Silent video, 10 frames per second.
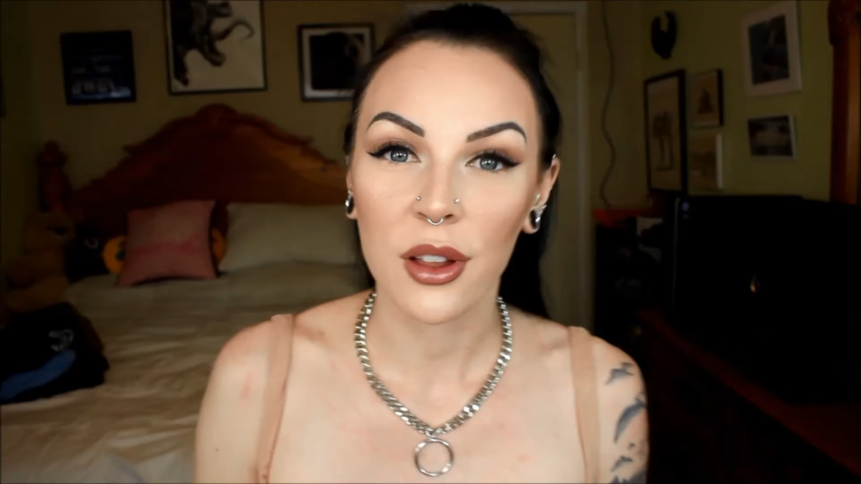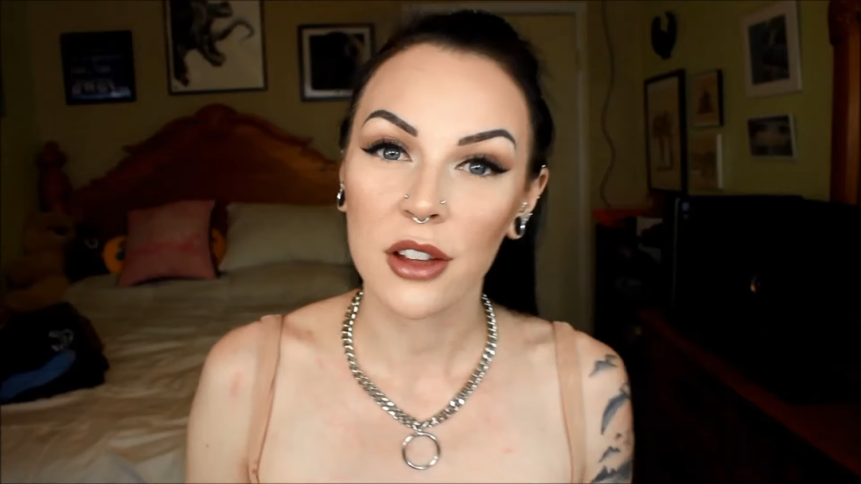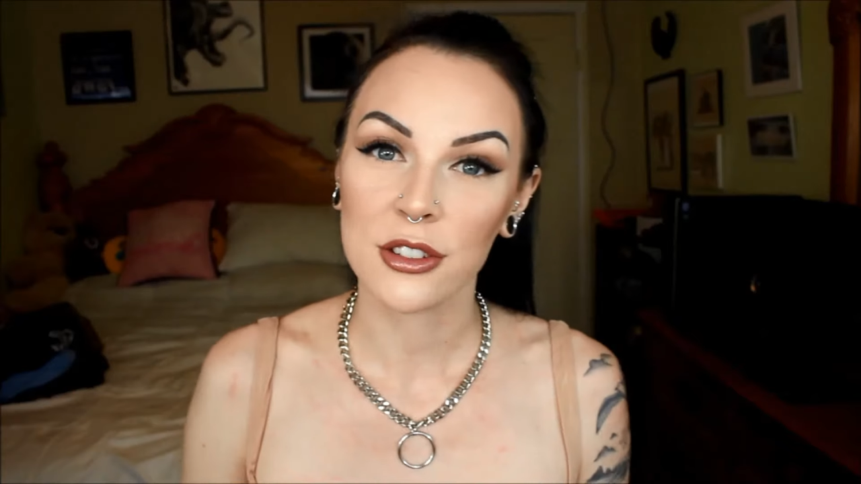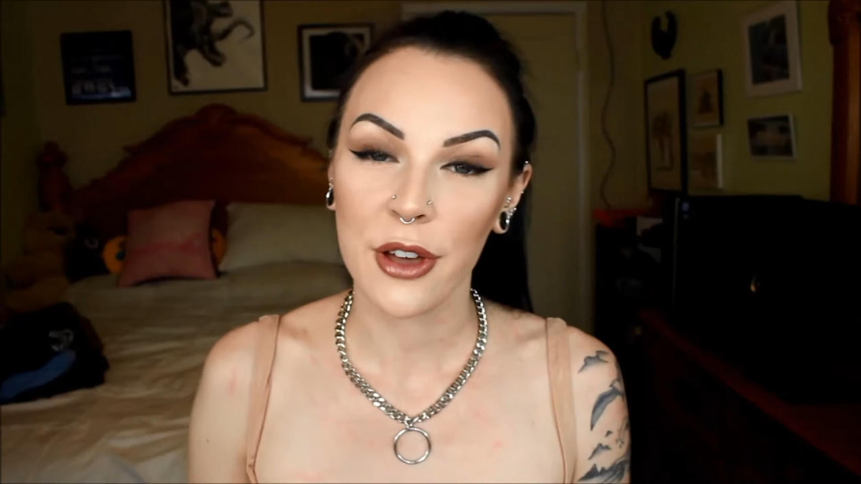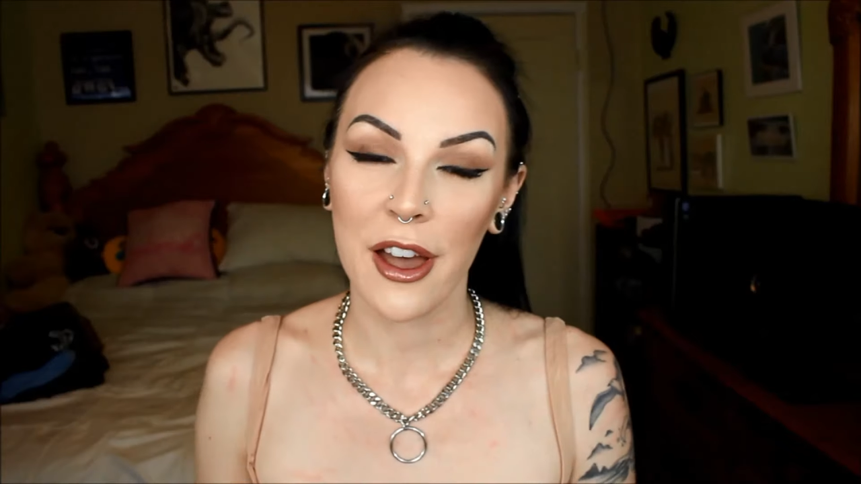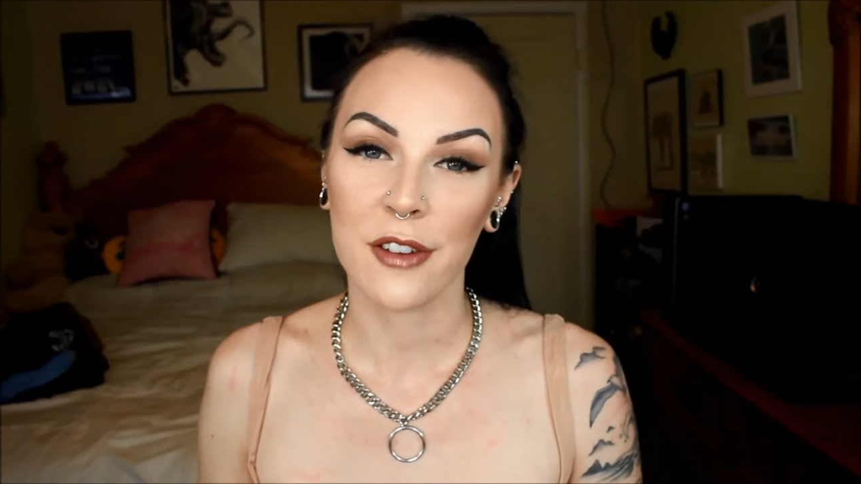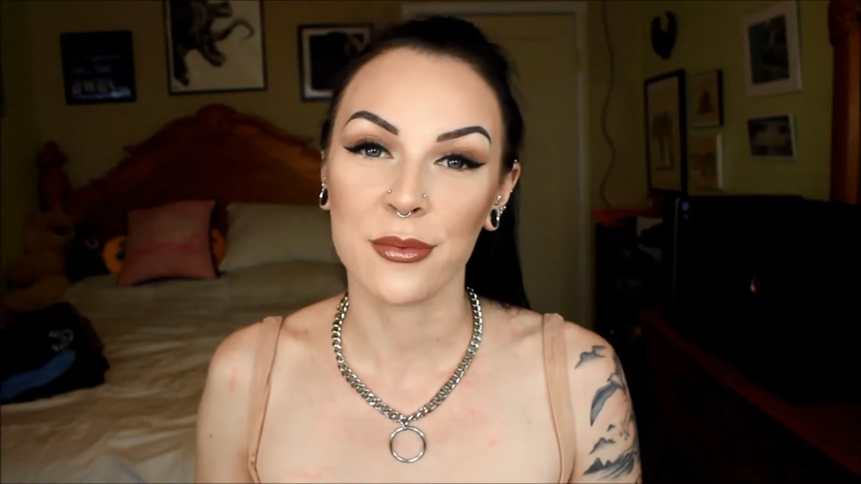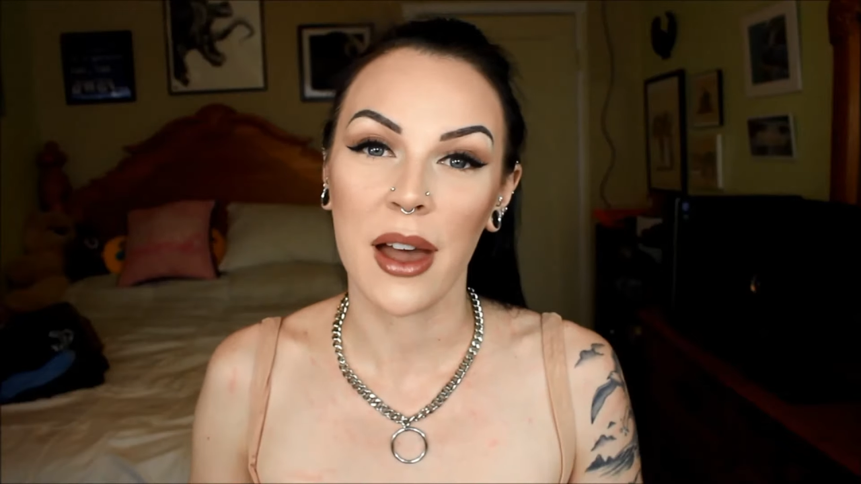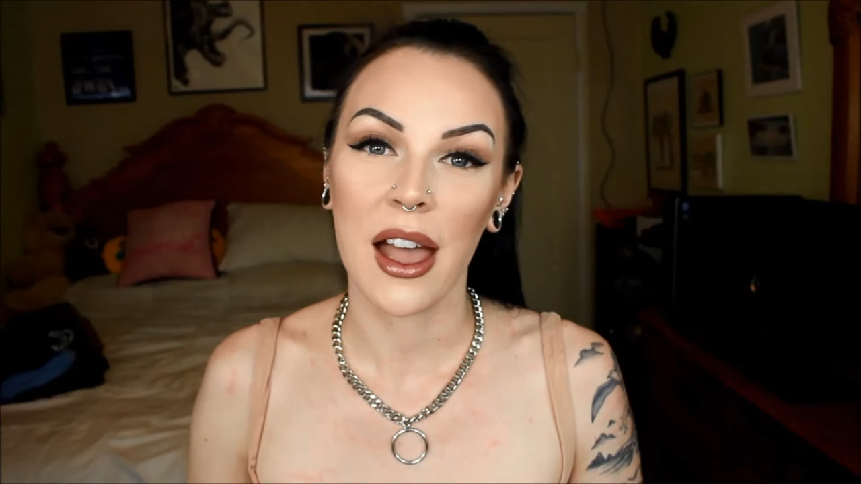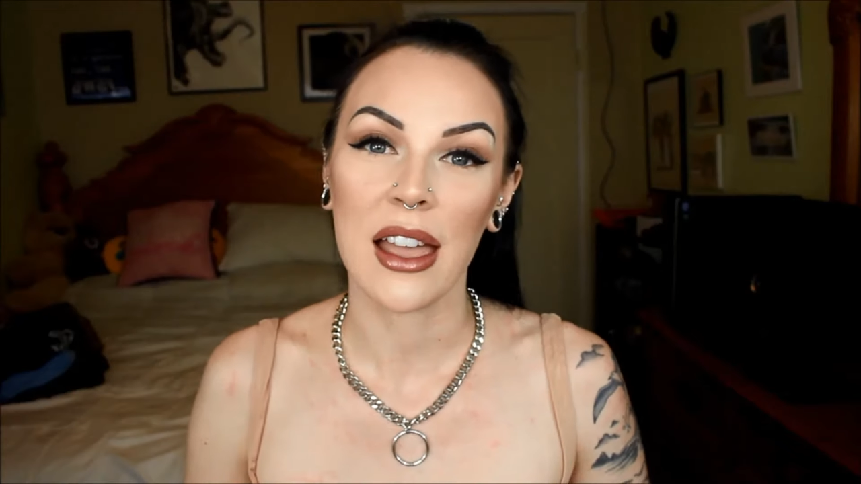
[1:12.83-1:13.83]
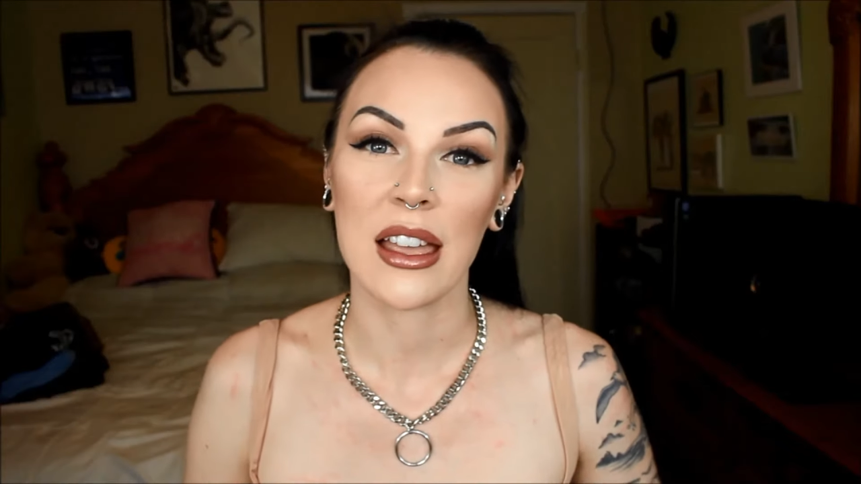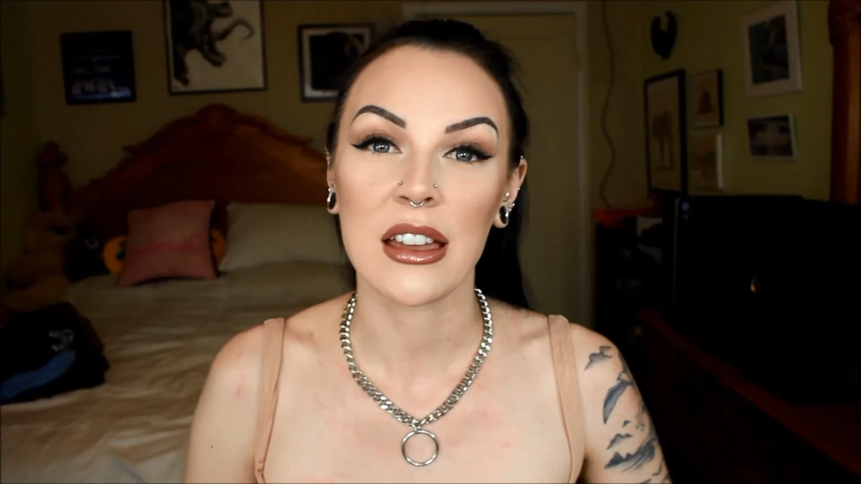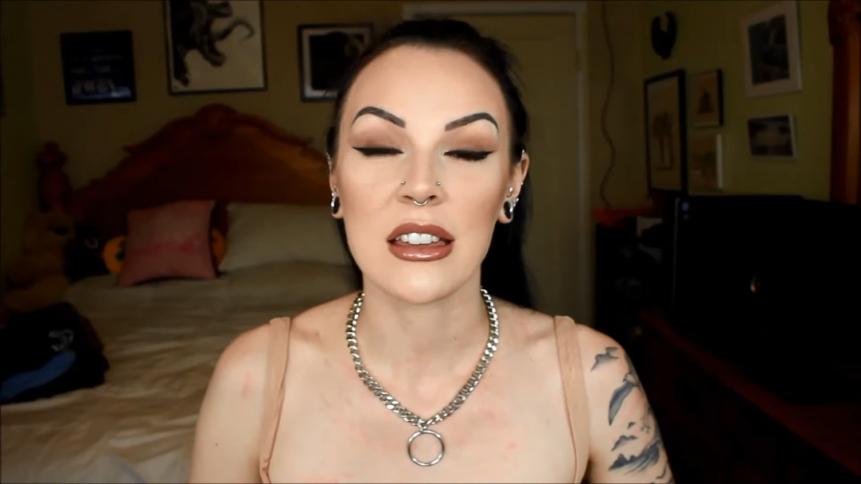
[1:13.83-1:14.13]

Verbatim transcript: I'll also have my